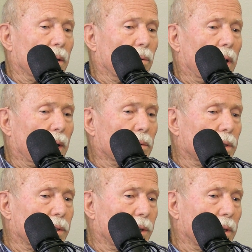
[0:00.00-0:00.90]
he
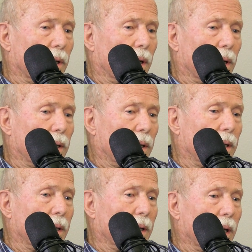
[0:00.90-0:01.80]
was
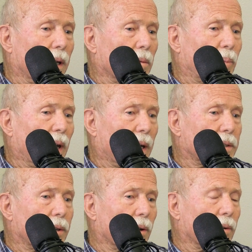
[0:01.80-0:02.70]
in El
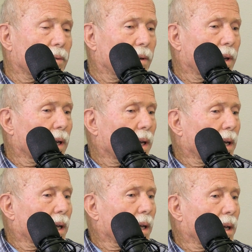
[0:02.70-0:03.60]
Paso,
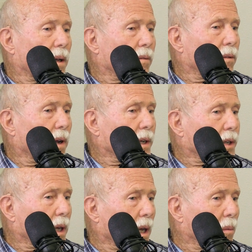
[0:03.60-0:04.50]
a
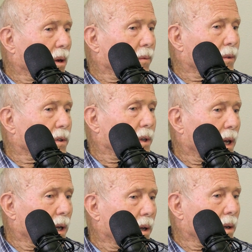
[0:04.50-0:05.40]
ranch came up for
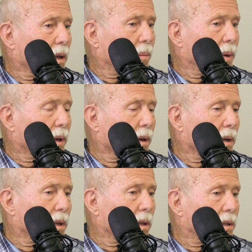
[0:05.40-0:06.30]
sale up here
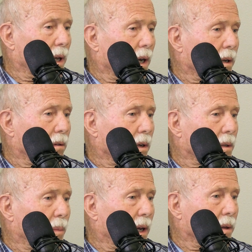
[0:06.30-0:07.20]
in the San
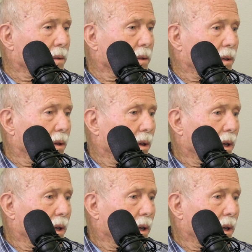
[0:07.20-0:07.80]
Andres Mountains.